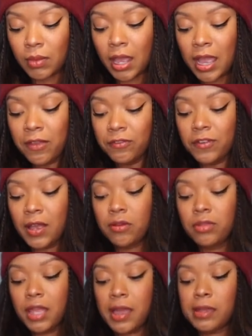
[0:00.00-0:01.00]
I
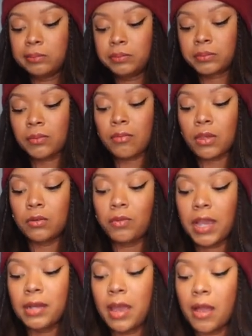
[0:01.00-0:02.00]
found that
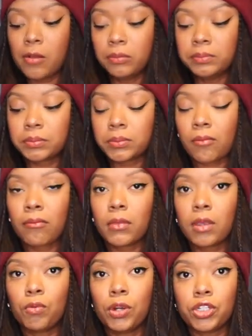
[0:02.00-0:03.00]
right now
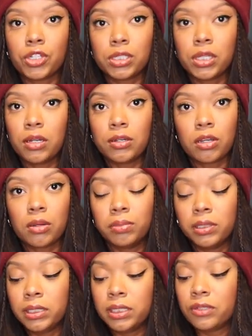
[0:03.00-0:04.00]
we're just on
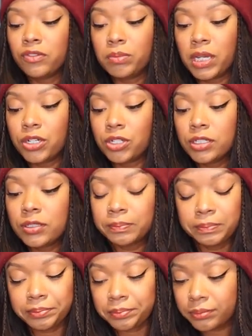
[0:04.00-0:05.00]
completely different pages,
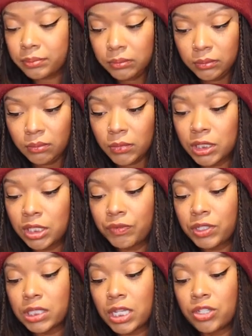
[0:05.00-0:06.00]

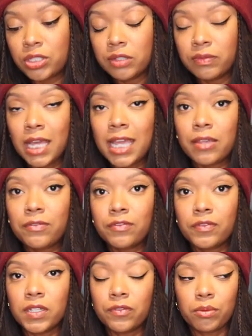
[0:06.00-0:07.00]
different stages of
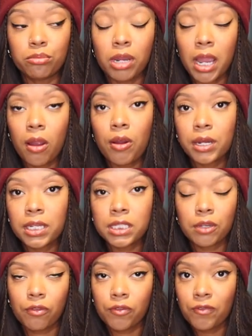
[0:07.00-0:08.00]
life, different priorities,
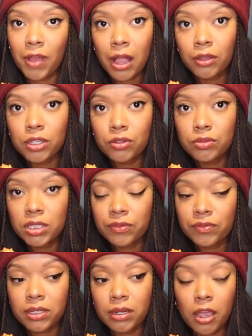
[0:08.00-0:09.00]
different values,
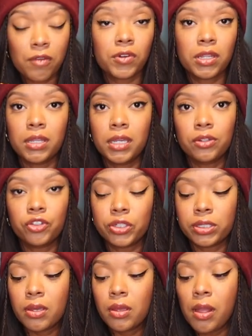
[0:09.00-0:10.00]
different everything.
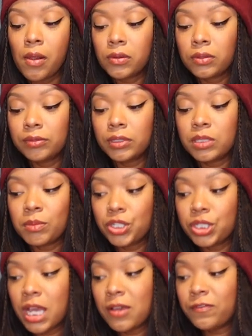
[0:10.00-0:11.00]
Just as much
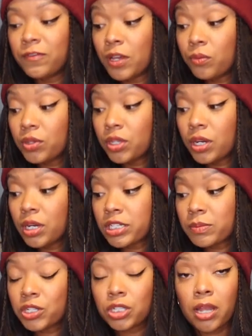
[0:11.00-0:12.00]
as I have fun with her,
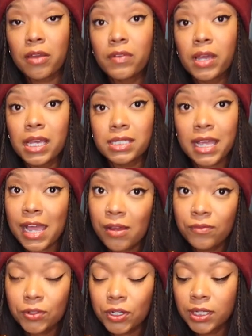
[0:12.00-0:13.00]
as much love as I
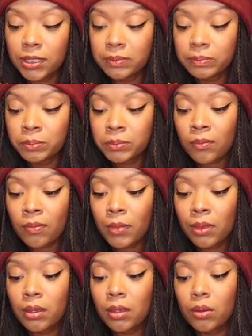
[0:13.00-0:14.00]
have for her,
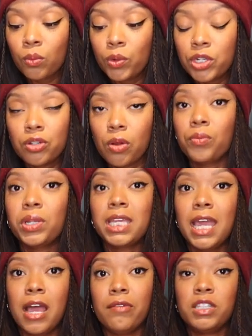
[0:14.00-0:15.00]
we don't really
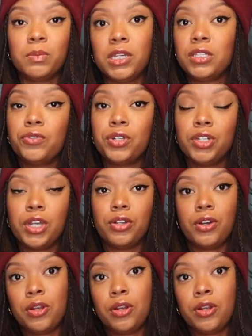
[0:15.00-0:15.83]
have space for each other